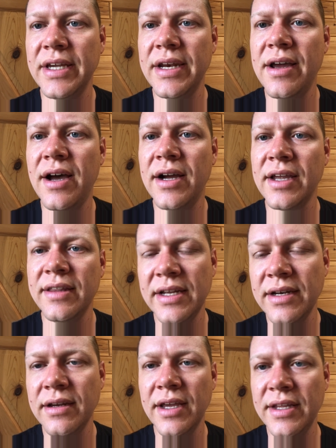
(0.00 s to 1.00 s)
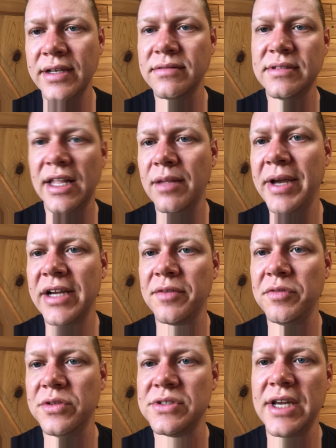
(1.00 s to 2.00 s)
knock, and then dial it back
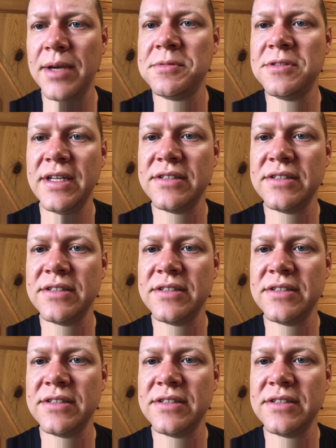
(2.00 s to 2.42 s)
a few steps.